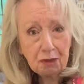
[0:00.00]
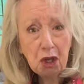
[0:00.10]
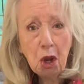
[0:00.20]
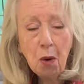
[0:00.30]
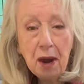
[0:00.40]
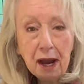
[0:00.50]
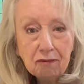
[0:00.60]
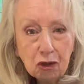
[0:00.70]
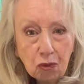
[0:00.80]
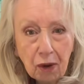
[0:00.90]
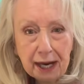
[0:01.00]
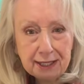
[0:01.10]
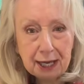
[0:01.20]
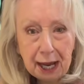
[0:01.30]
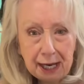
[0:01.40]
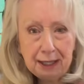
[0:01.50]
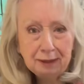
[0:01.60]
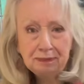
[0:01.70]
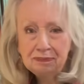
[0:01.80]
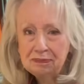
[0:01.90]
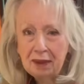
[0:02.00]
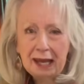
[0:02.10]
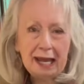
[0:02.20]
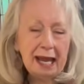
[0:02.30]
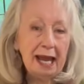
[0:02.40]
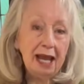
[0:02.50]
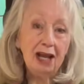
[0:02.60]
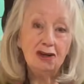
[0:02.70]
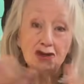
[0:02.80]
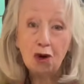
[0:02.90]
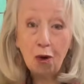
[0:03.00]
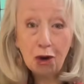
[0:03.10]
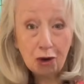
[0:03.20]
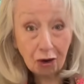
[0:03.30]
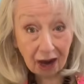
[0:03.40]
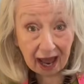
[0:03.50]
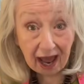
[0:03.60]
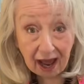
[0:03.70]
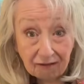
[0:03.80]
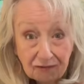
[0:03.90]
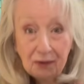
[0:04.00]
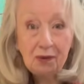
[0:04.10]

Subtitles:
Y'all have a great day. Enjoy your life.